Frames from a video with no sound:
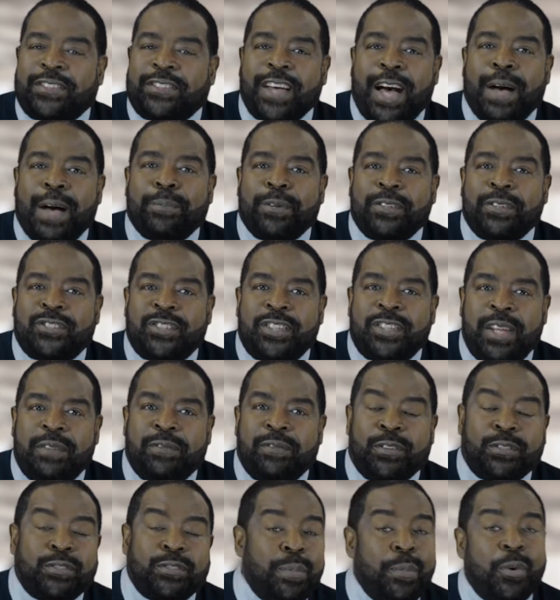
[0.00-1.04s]
top
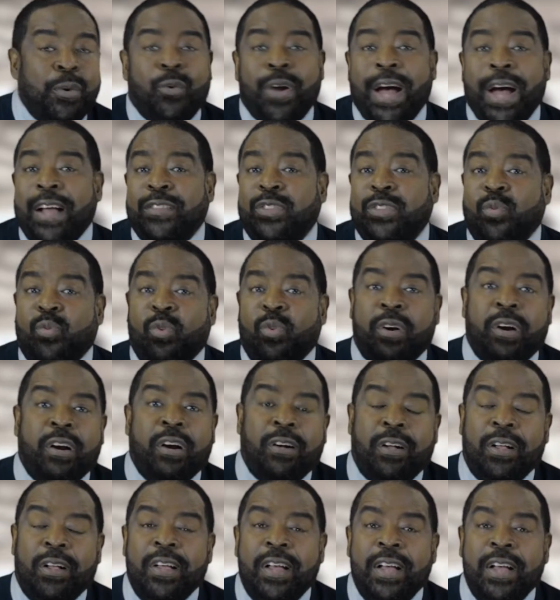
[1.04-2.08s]
achievers from around the
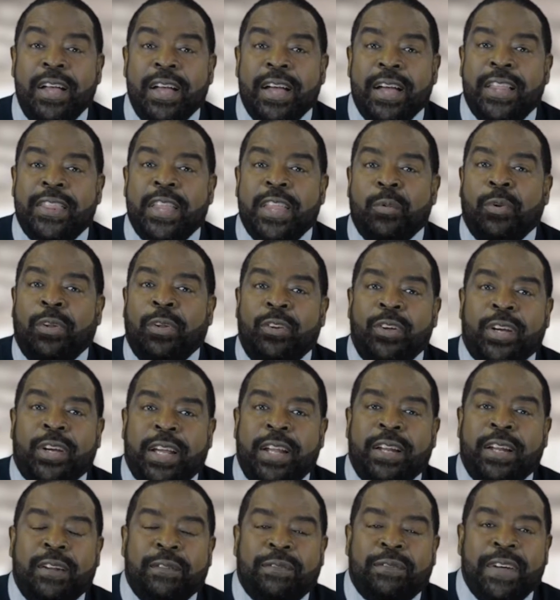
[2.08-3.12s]
world, and they were
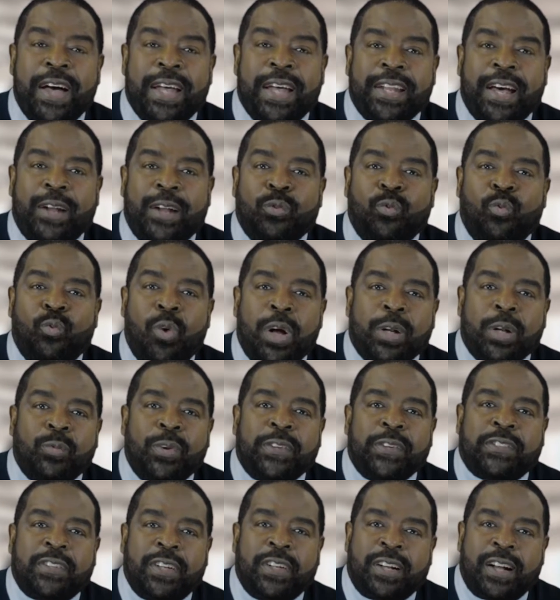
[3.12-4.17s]
looking to find out what
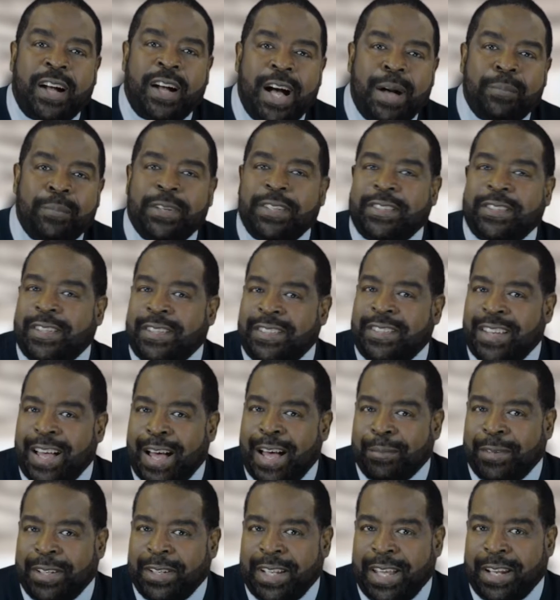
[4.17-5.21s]
was the common
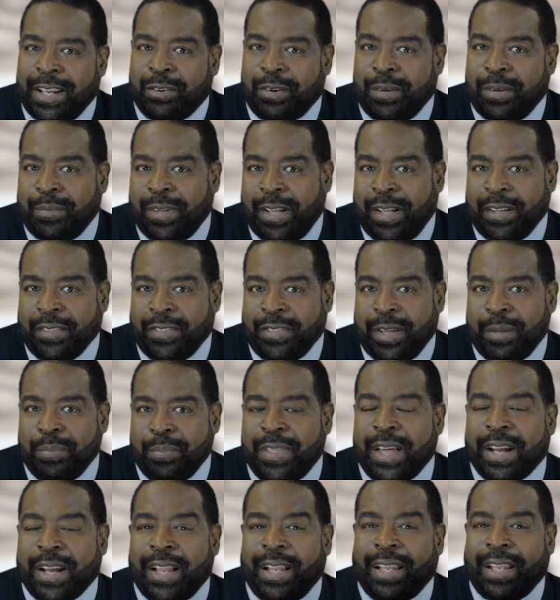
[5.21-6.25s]
denominator among them
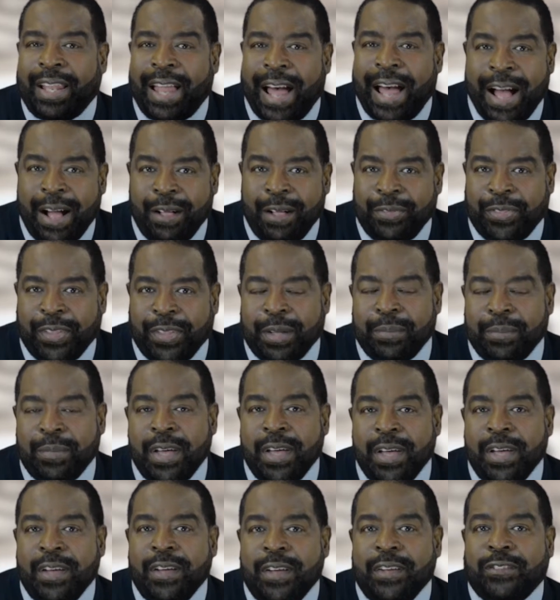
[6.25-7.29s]
that allowed them
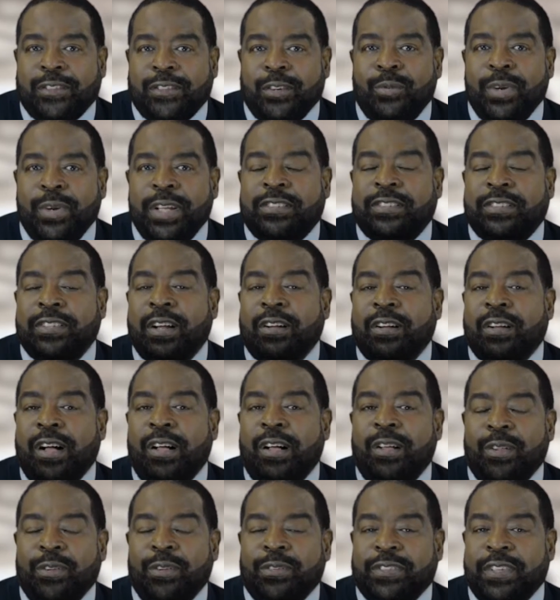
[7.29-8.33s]
to reach their
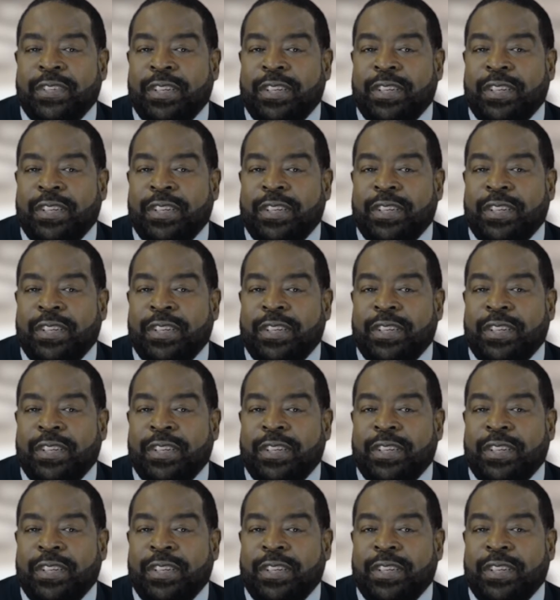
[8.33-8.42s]
goals. And